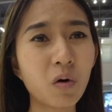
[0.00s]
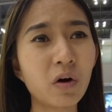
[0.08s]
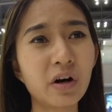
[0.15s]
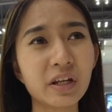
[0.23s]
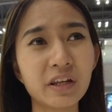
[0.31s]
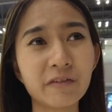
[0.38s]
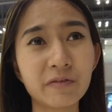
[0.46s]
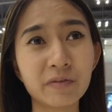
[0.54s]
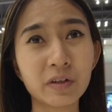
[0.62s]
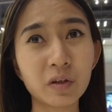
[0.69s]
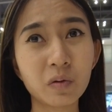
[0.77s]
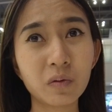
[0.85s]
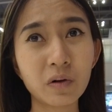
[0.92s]
or if
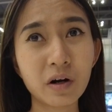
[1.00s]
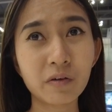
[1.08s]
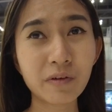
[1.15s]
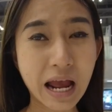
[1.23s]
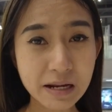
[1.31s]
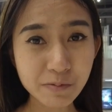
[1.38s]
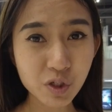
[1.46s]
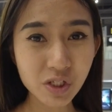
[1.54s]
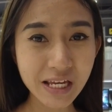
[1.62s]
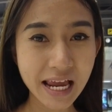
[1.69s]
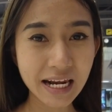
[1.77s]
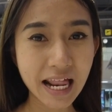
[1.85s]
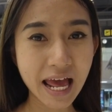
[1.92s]
you arrive to
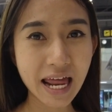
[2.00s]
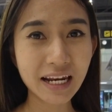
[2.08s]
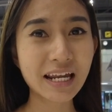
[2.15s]
Thailand